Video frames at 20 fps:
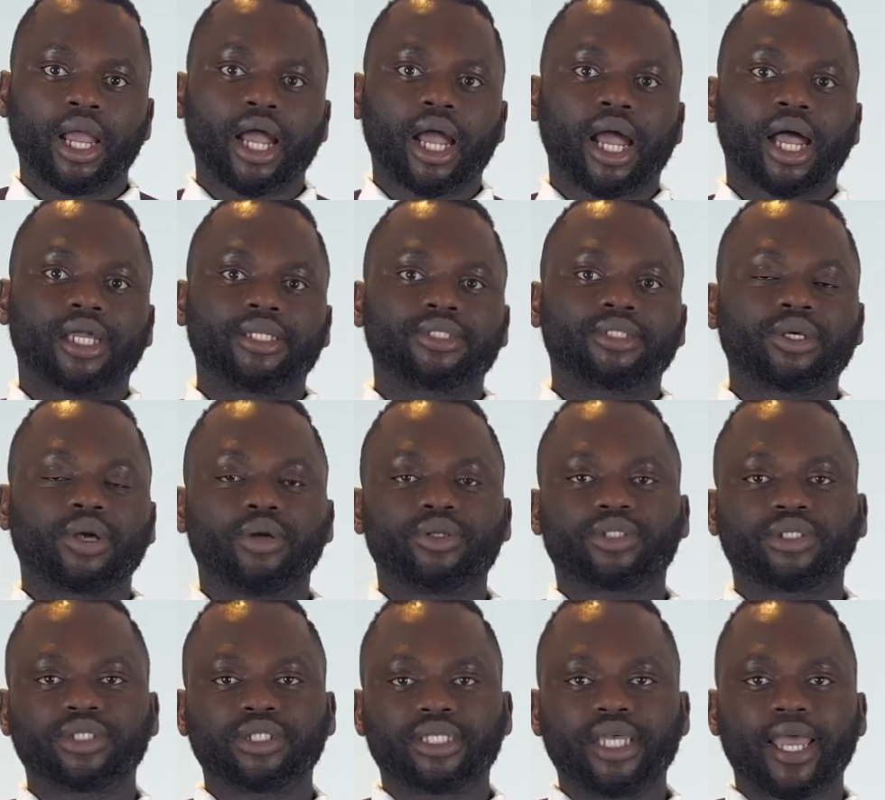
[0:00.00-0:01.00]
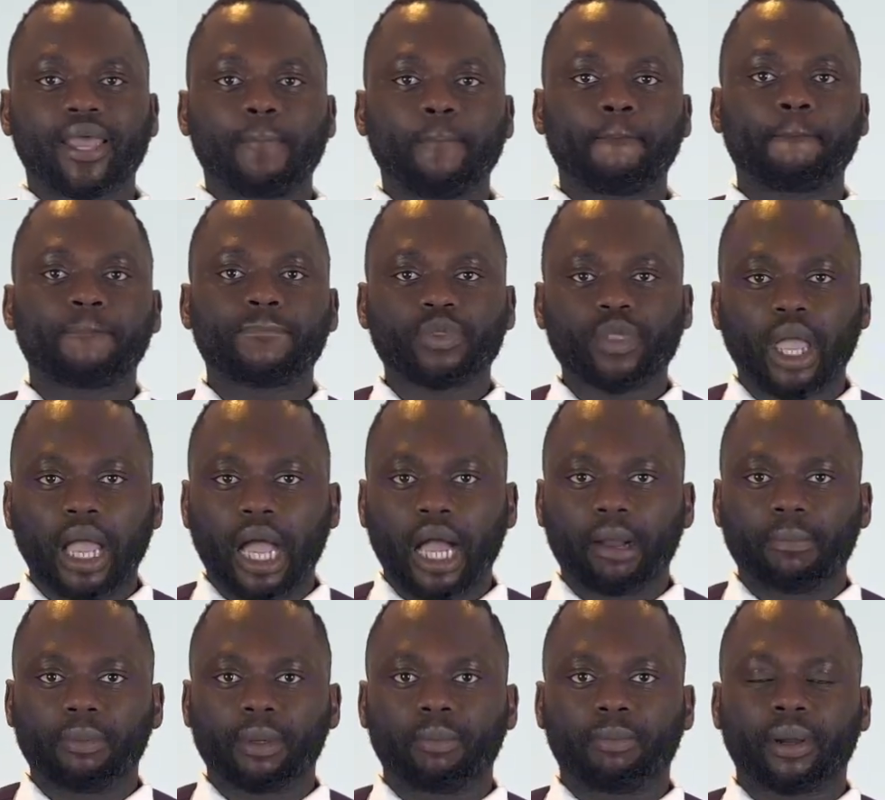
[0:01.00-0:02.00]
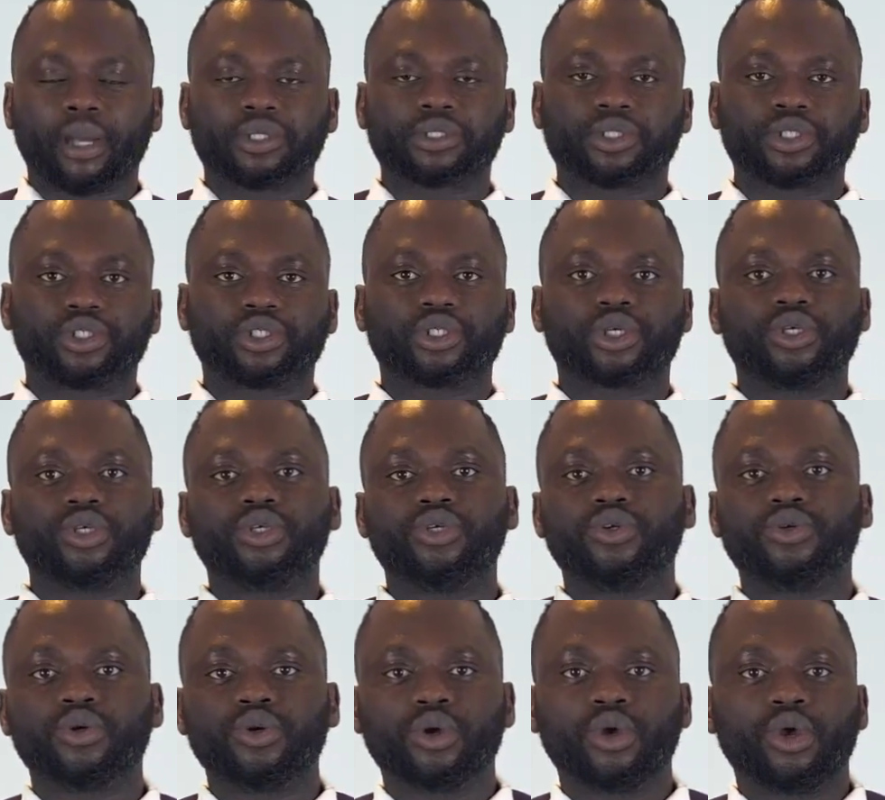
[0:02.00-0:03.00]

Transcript: And so today I'm about to show you